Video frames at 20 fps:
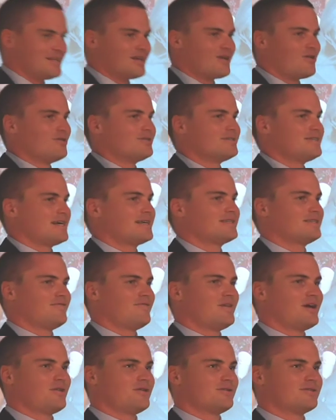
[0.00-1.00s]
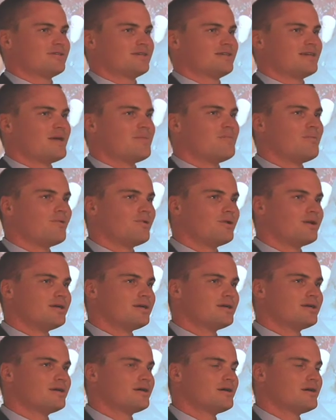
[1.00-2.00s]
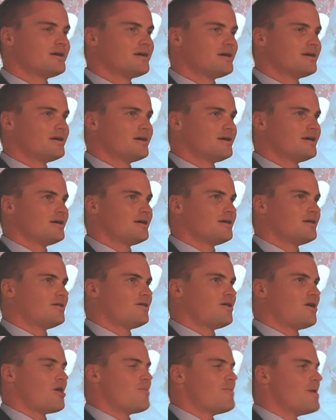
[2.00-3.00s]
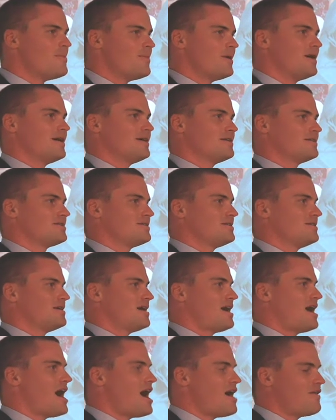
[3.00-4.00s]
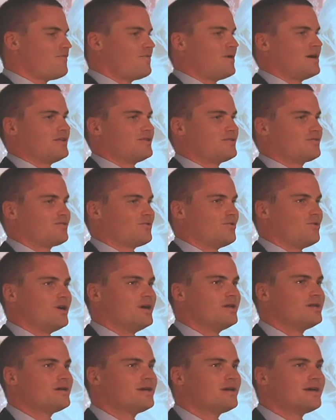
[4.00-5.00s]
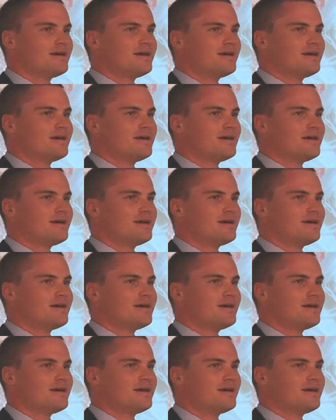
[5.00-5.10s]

the context of Hello Sunday Morning, I remember halfway through it,